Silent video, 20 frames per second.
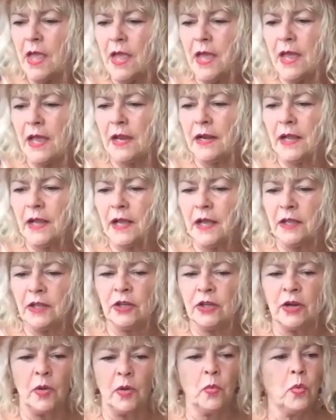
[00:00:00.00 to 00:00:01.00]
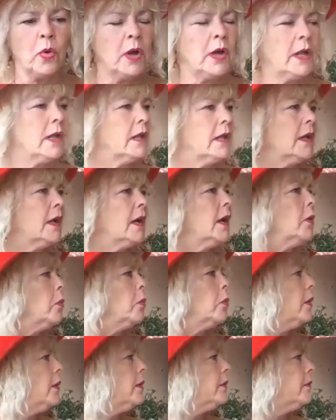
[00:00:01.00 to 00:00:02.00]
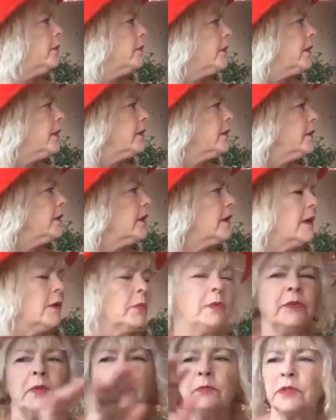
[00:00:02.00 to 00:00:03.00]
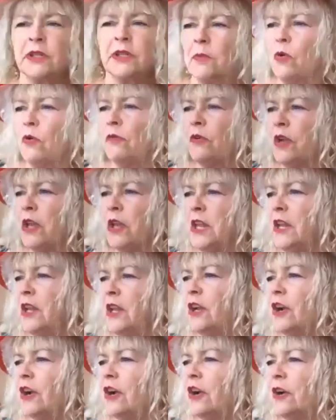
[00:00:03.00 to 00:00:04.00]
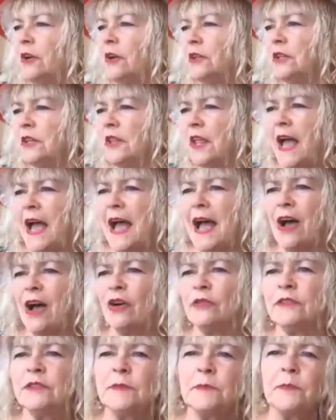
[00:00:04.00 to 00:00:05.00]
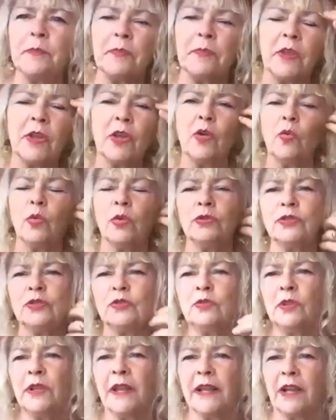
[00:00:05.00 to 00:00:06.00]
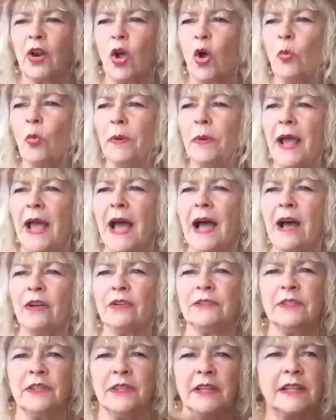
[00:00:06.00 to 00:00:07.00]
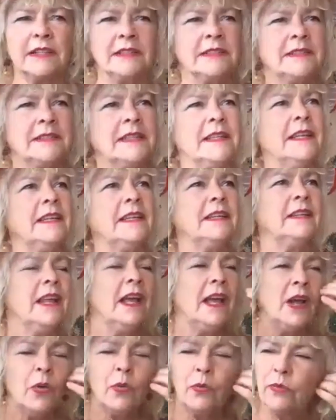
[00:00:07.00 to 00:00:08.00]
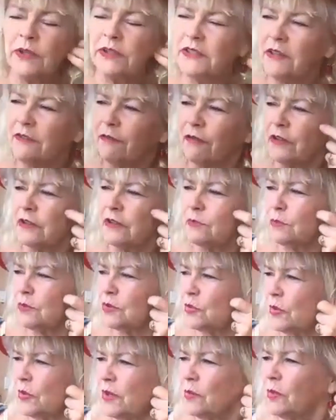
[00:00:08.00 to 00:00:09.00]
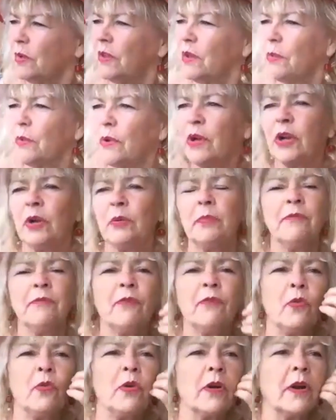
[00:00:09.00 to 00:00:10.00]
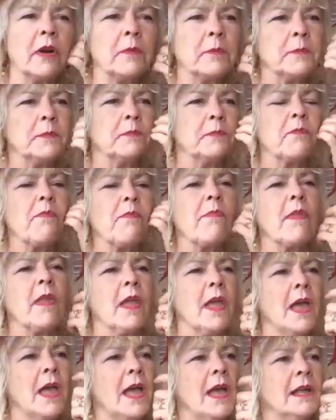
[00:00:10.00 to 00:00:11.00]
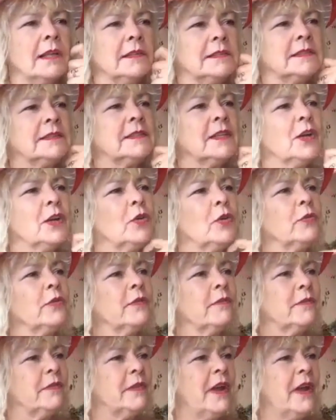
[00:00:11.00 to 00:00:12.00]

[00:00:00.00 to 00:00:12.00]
and you know, I want them to come over here to the house. You know, we'll do like an open house so they can see the difference between when they were here before." And so